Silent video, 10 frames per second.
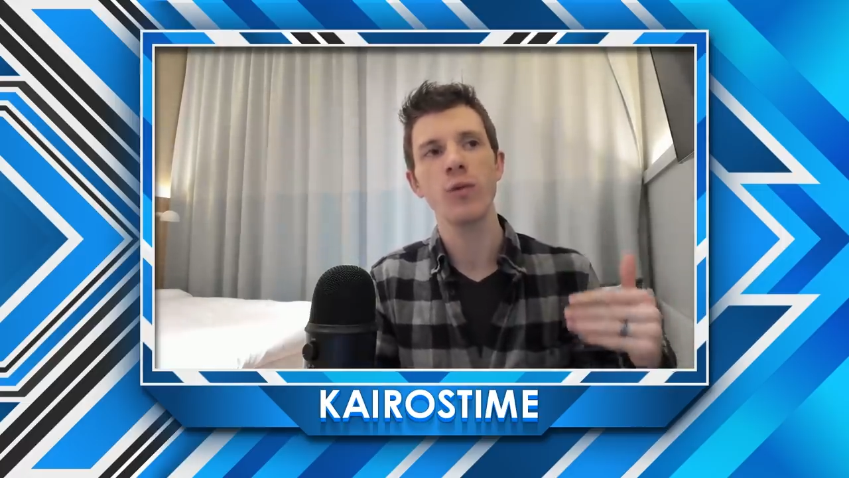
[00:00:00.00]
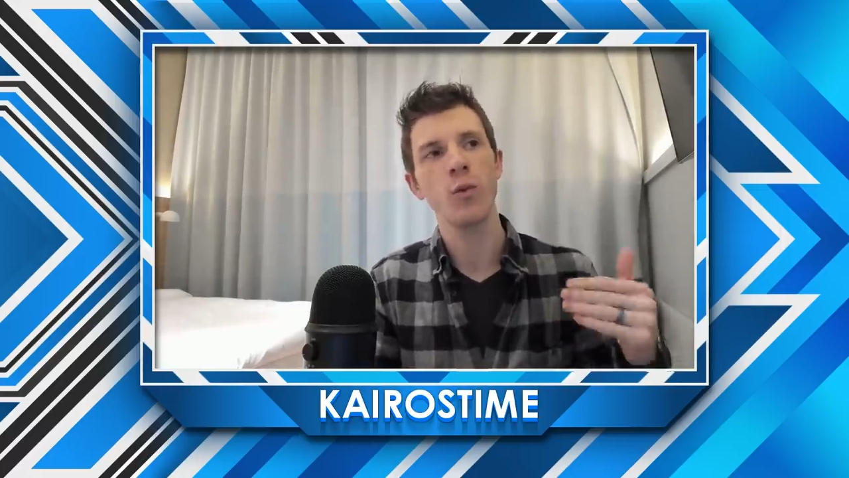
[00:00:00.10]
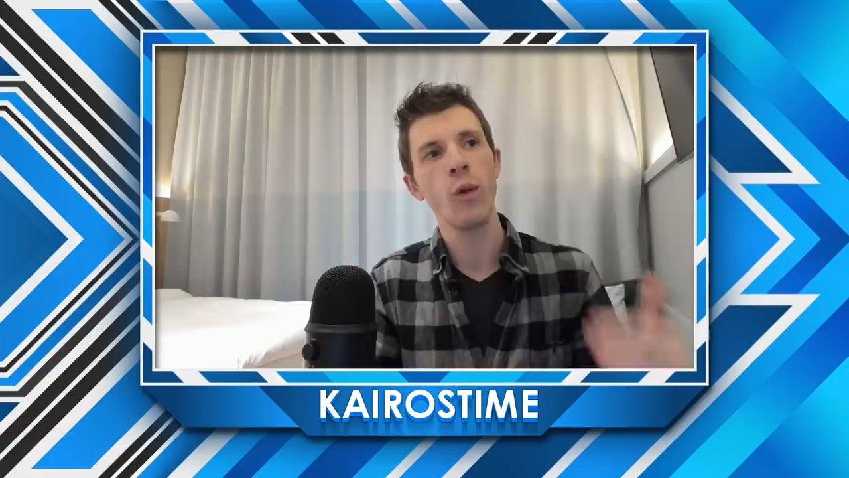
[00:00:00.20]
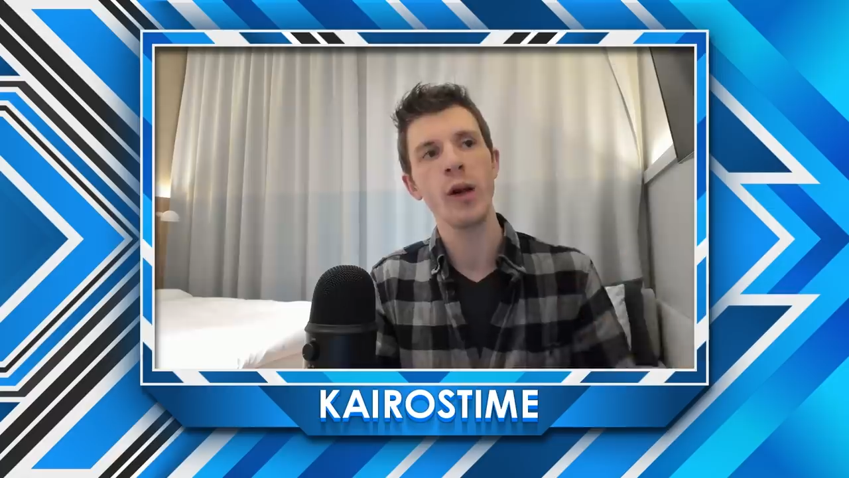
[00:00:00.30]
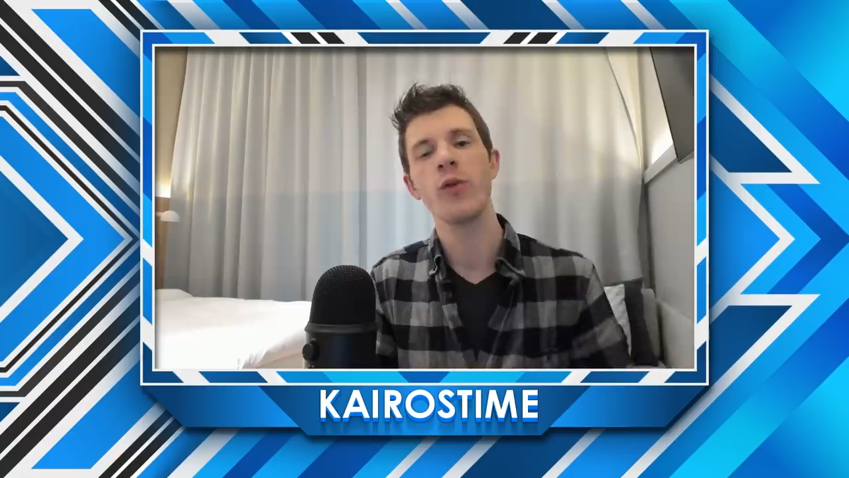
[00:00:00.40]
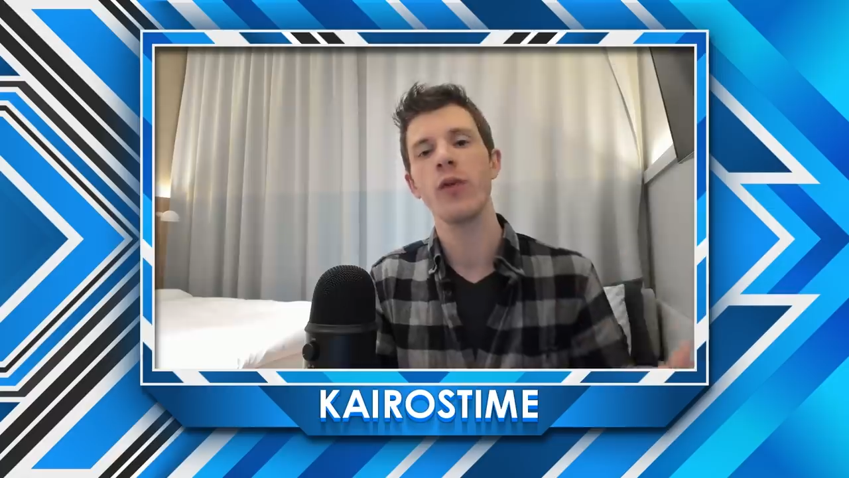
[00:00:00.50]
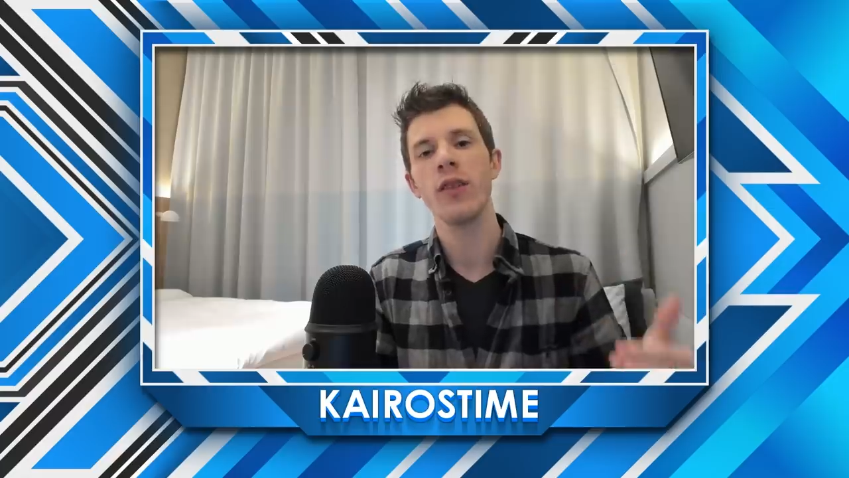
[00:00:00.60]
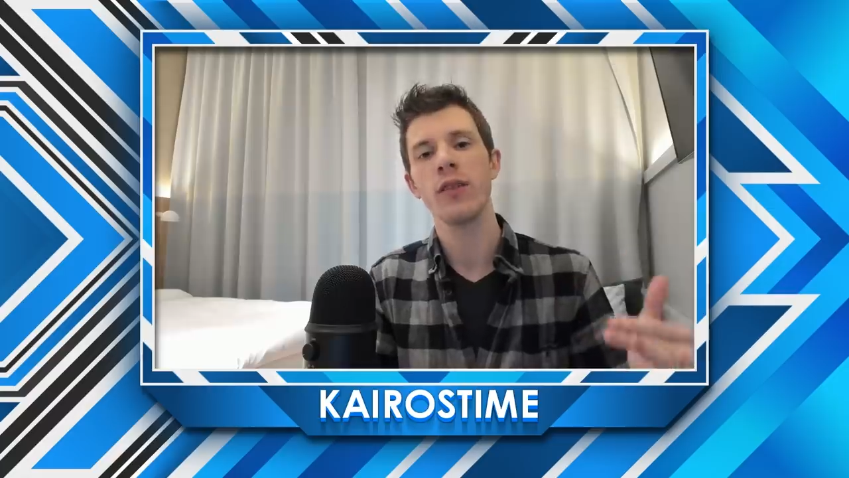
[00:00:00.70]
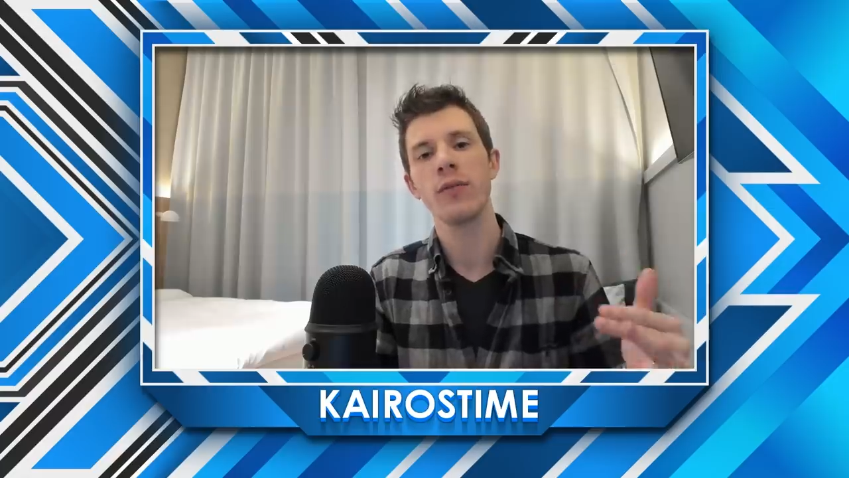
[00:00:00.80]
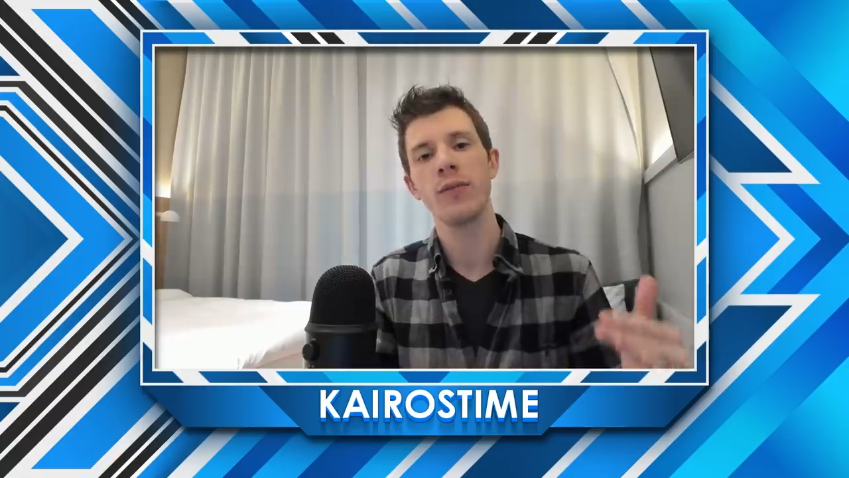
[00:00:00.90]
with
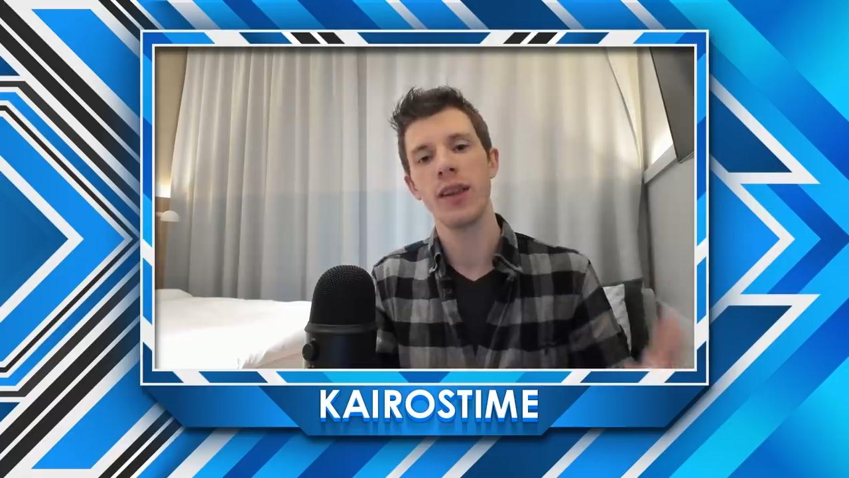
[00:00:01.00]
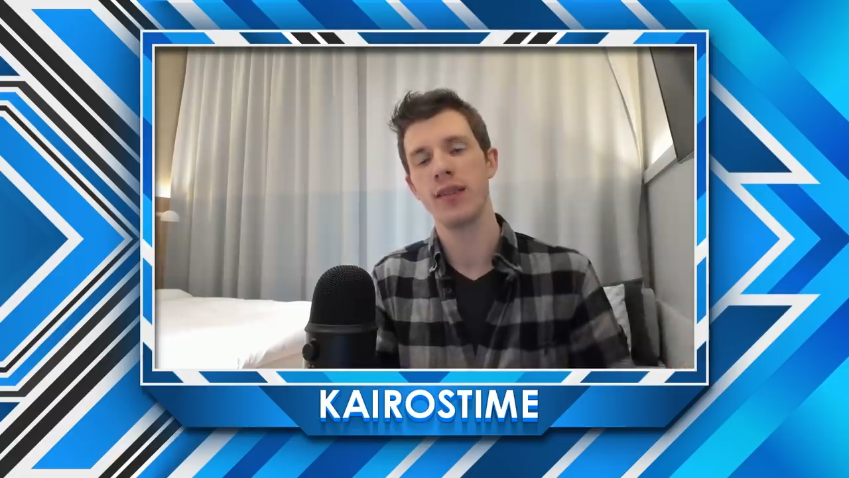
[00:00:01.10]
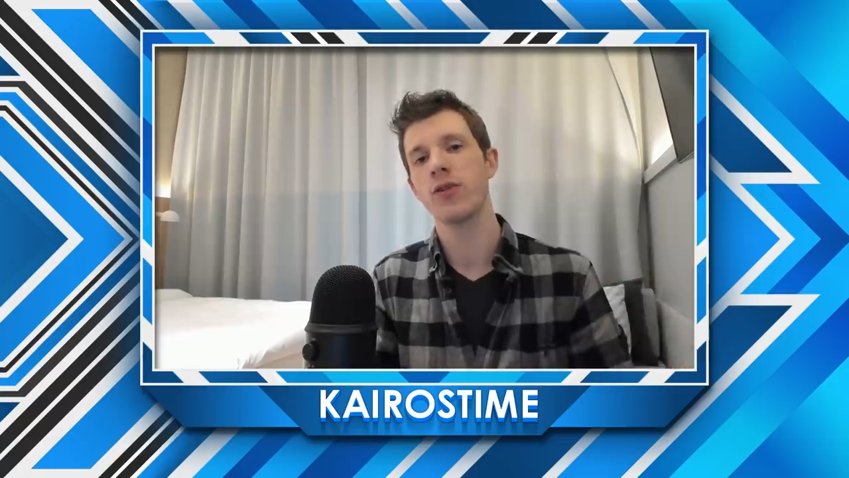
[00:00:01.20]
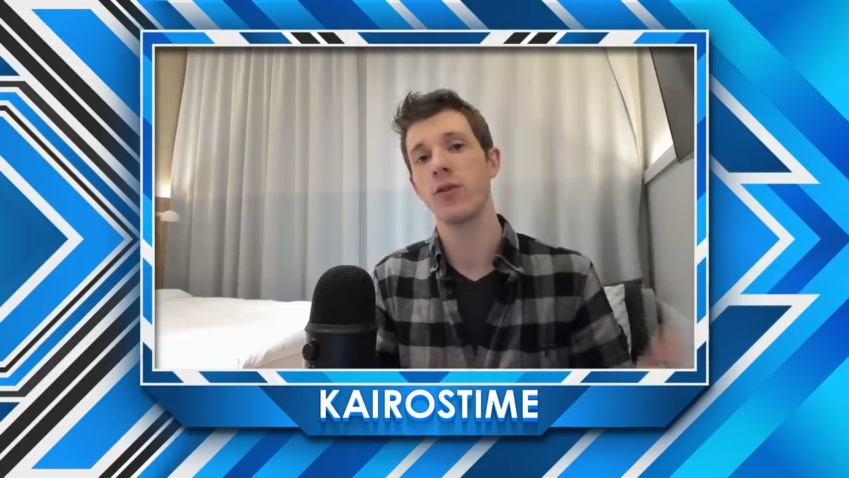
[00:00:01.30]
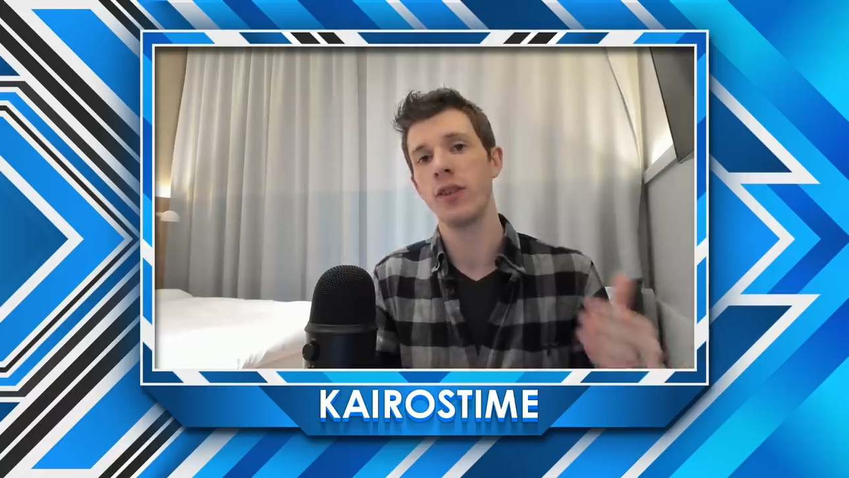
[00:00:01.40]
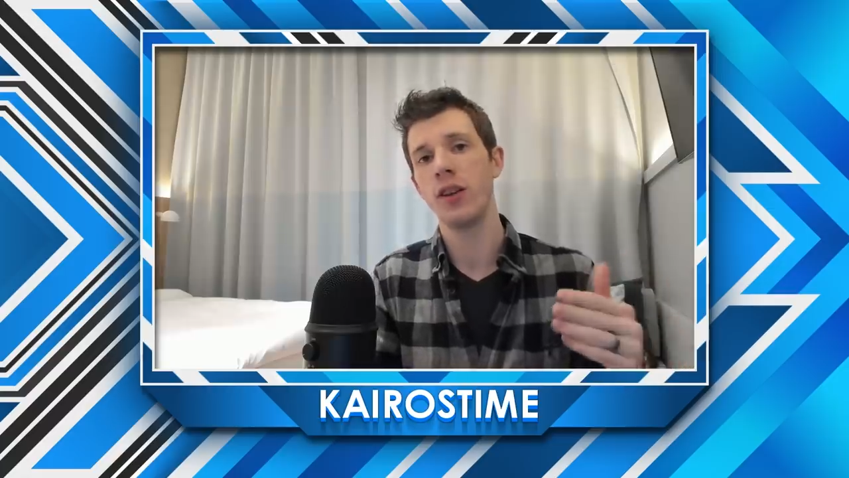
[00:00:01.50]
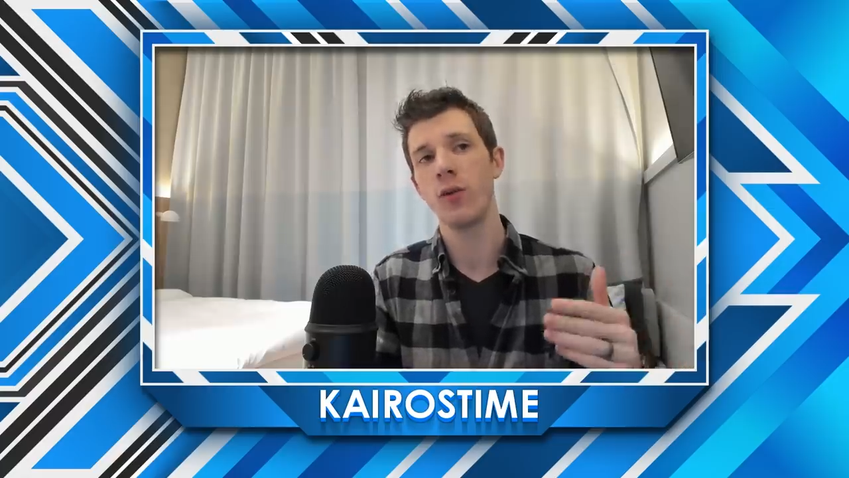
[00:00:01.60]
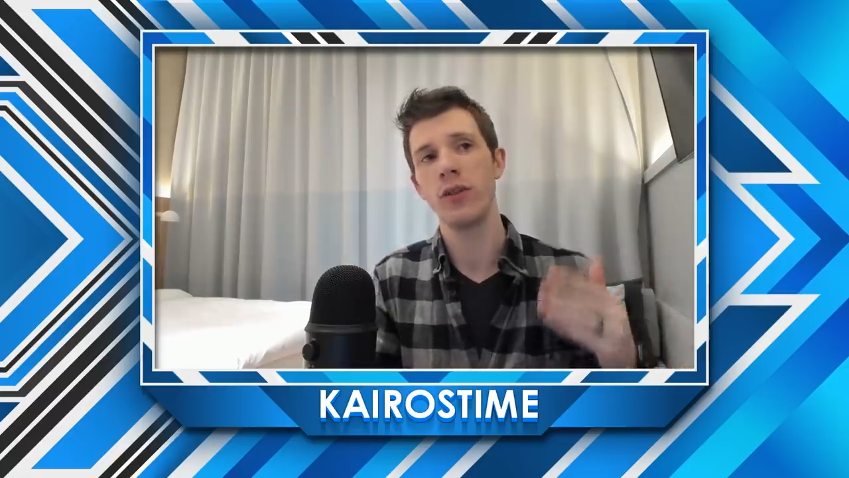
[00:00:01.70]
this, you know,